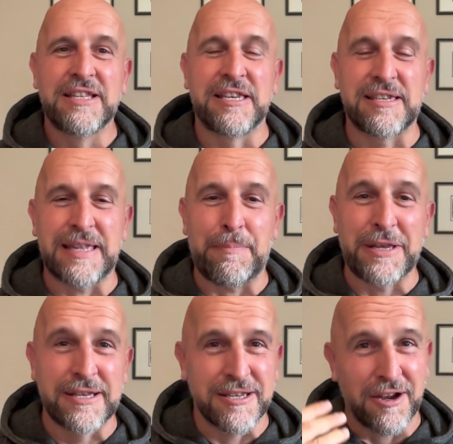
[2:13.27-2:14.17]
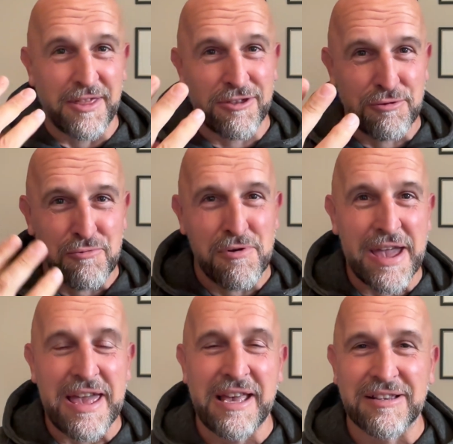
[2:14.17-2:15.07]
to step inside
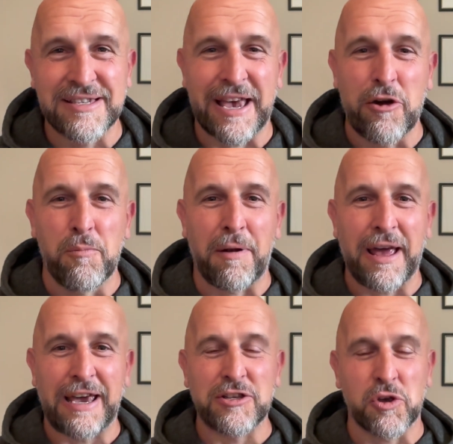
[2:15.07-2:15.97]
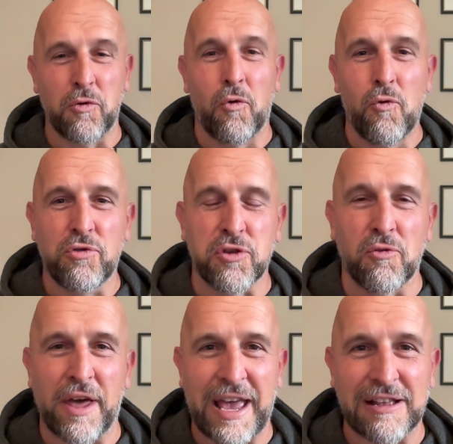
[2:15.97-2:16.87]
3 Sale players who all
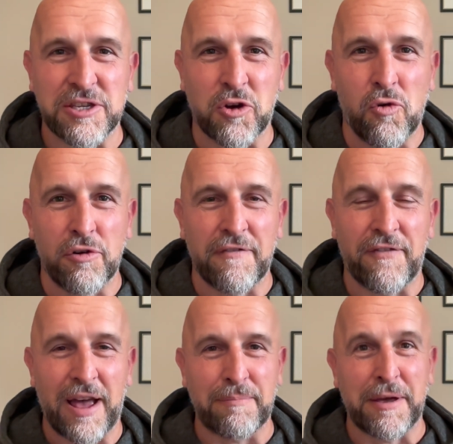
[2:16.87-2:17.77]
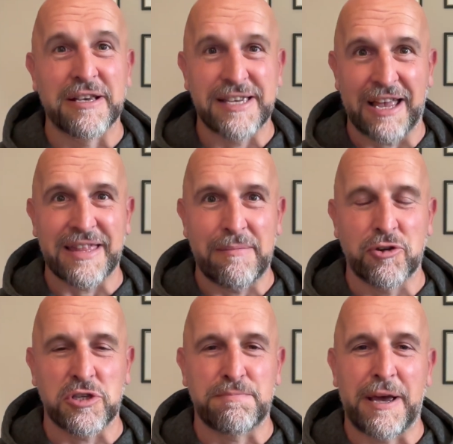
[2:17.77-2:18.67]
thought they had to corner flag because he had that
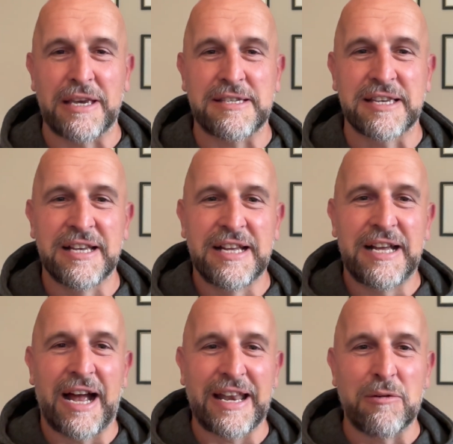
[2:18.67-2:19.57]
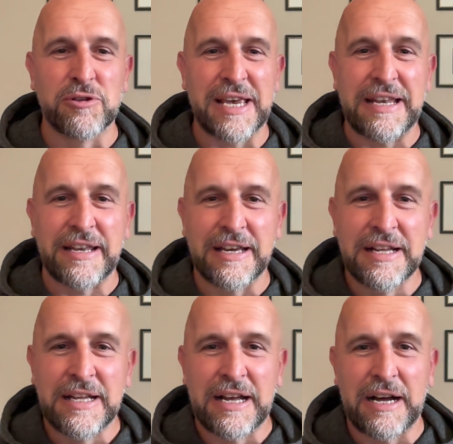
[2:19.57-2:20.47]
much space, and he was in.
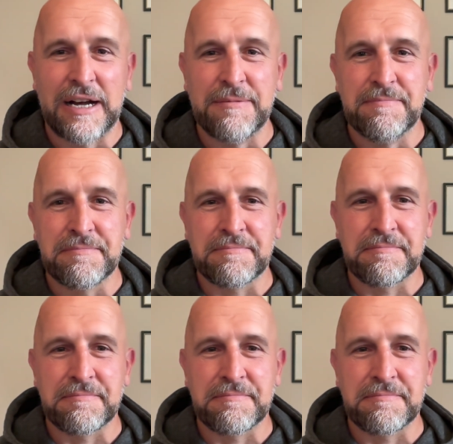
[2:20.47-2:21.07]
That